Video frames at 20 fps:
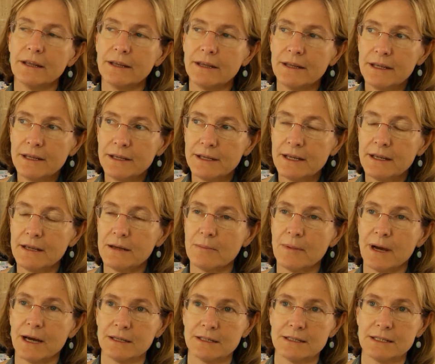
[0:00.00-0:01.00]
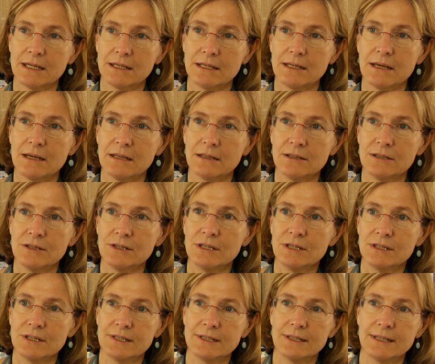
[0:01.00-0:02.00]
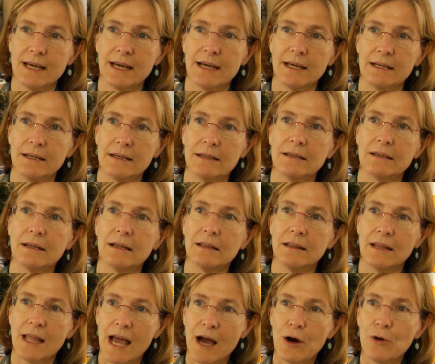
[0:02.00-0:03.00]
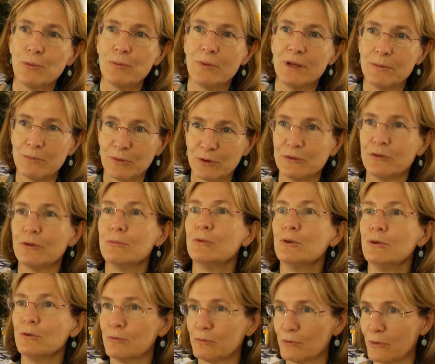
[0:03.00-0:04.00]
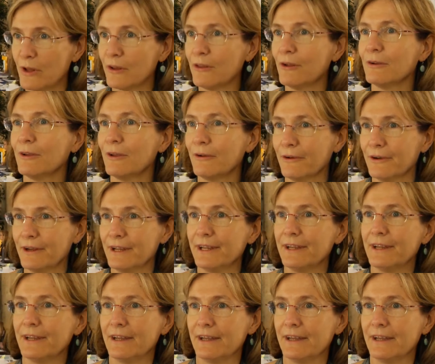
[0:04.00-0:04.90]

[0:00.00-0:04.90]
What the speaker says: thinking about technologies that allow people to move while they're learning.